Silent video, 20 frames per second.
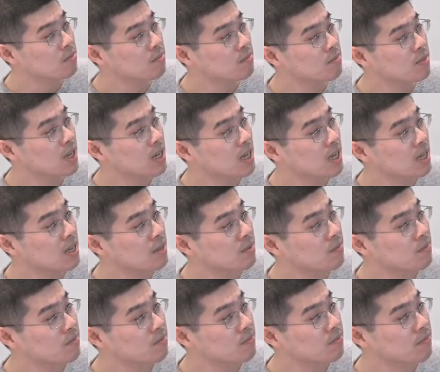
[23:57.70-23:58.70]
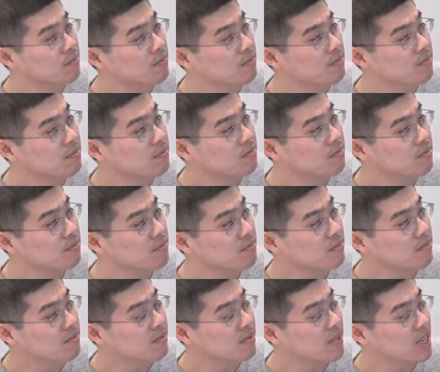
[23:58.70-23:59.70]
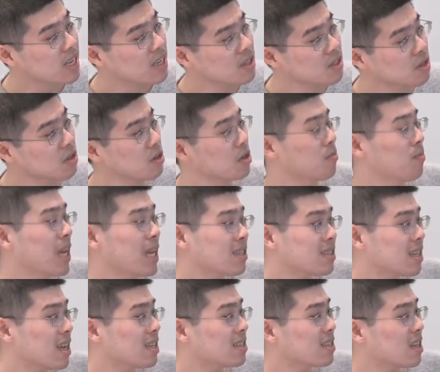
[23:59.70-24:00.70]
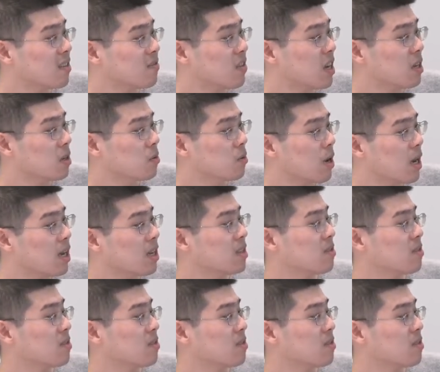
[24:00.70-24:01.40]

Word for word: Um, so it makes sense that value one,